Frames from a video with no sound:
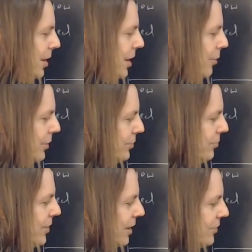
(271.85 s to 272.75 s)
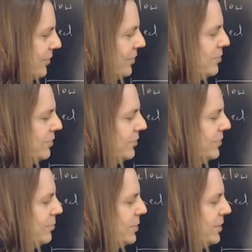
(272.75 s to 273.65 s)
I want to do that because then you can
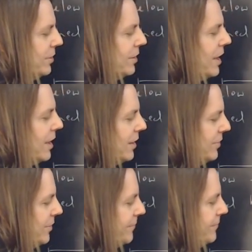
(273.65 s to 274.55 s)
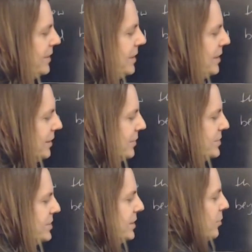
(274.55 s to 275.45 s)
see we can, the V and the
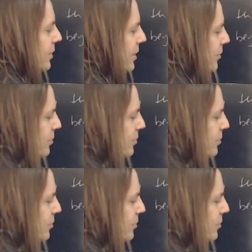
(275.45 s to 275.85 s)
G go together.